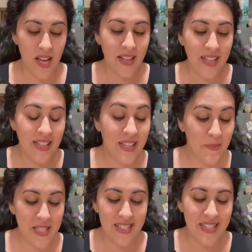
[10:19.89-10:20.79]
I like the
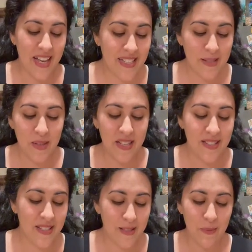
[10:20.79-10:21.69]
lemon zest
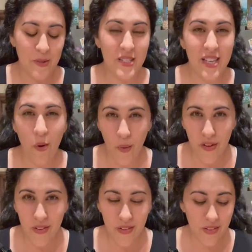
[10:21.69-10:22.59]
because it's mostly
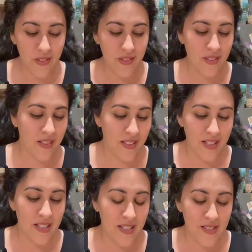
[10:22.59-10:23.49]
oil.
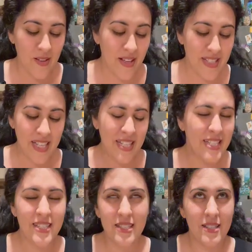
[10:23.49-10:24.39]
So it has like a
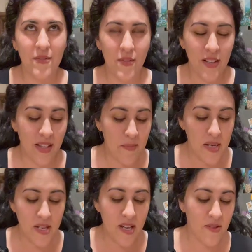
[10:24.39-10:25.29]
different
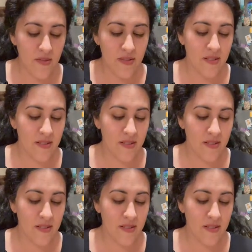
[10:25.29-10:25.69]
lemon note.